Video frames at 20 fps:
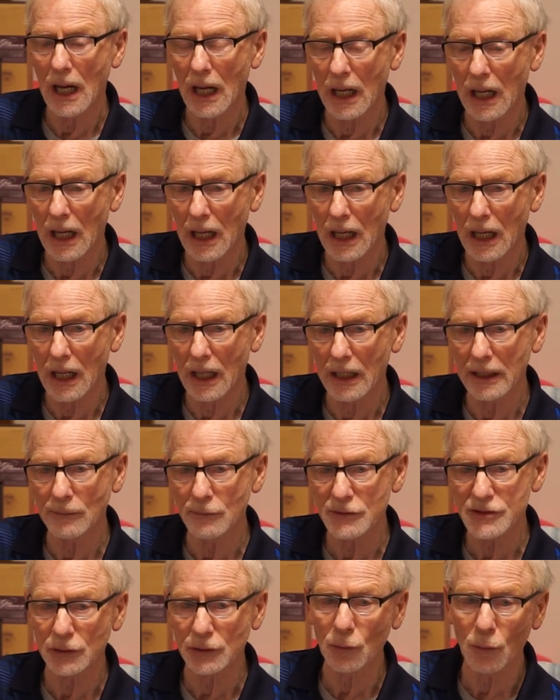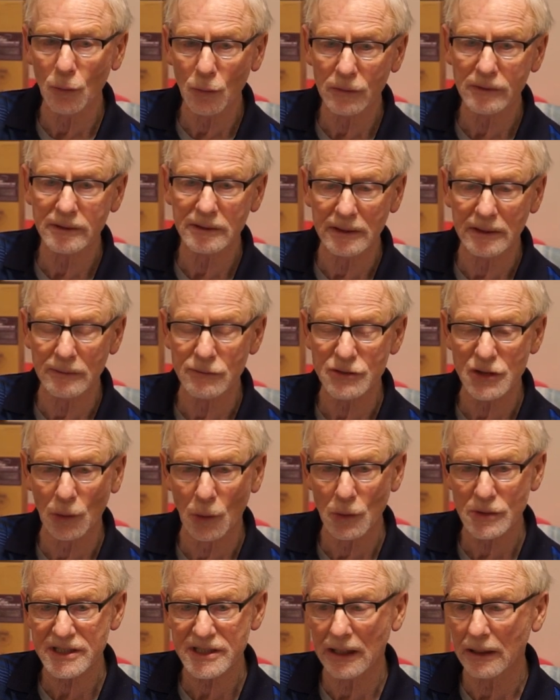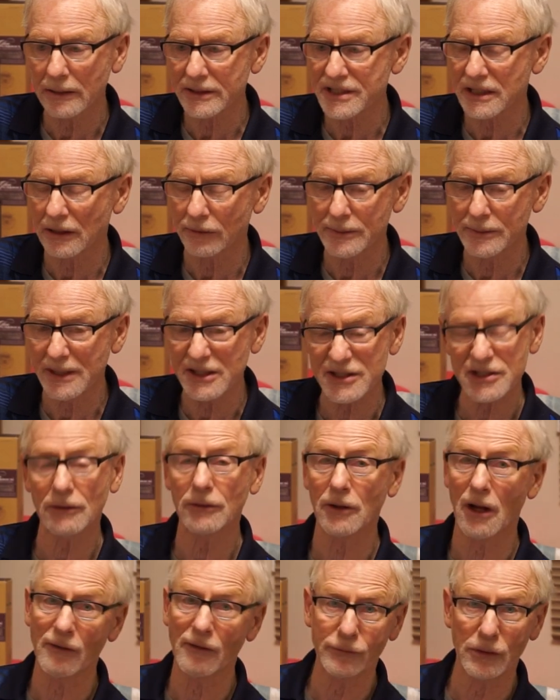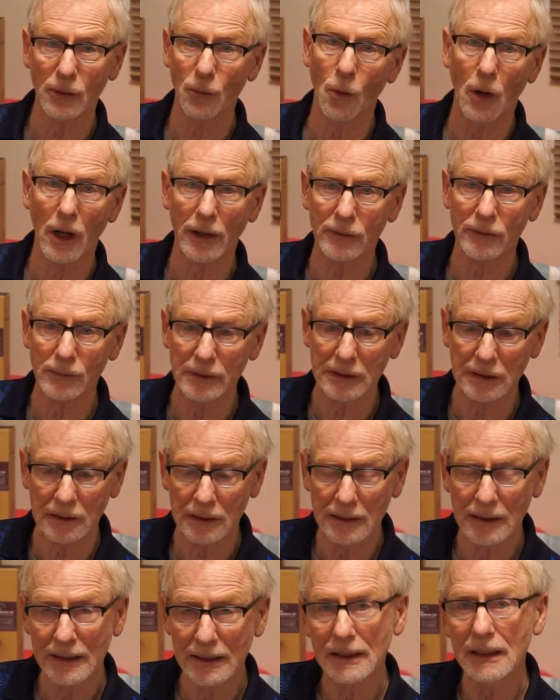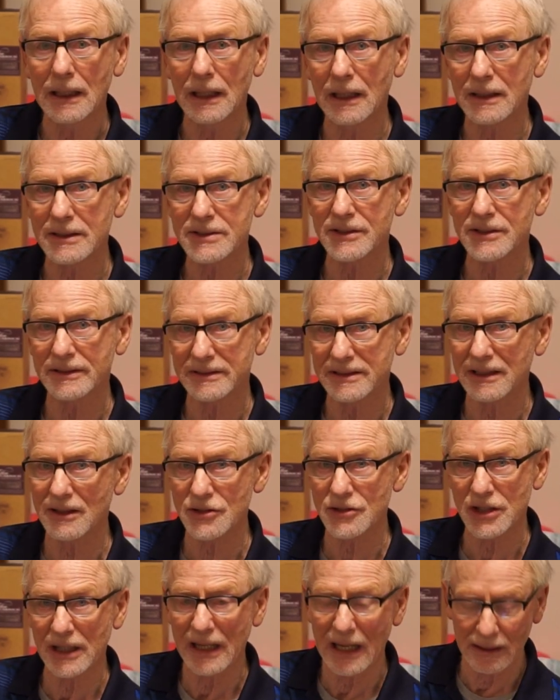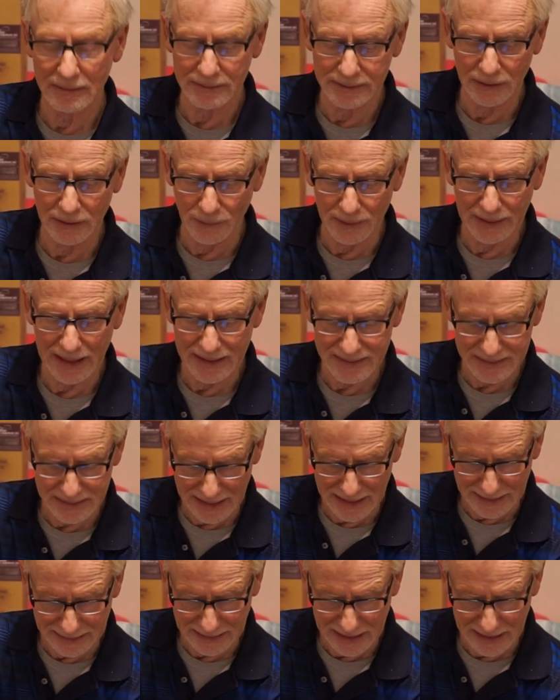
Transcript: It was an old style distillery. I mean, it started off with a water wheel, so it tells you how it had